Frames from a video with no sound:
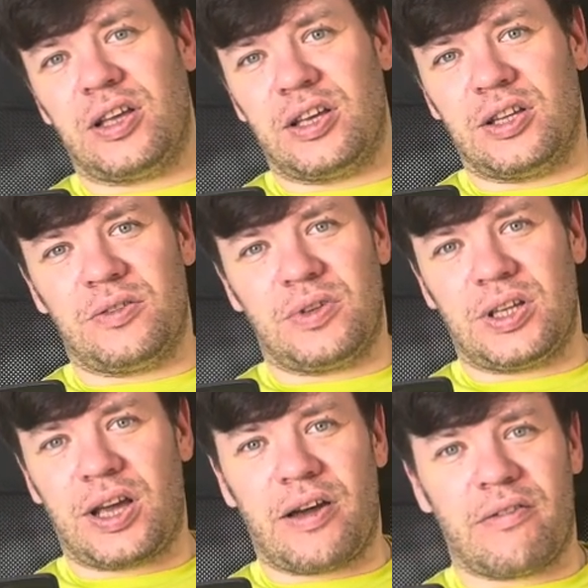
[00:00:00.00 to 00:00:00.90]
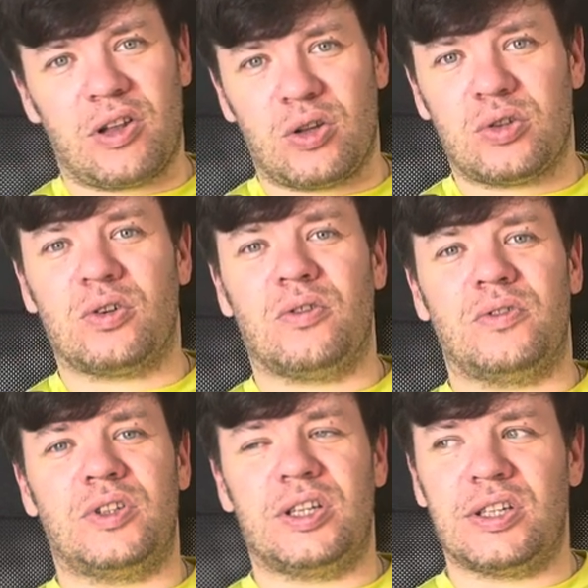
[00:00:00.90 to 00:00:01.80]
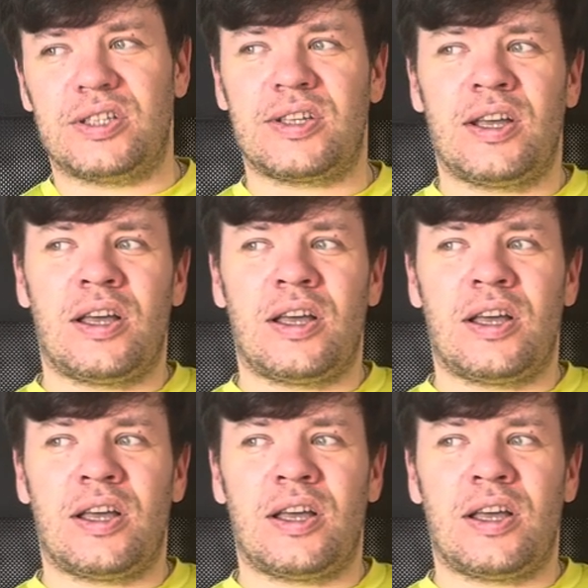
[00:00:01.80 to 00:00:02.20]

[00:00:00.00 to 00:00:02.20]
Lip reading: And we have a lot of these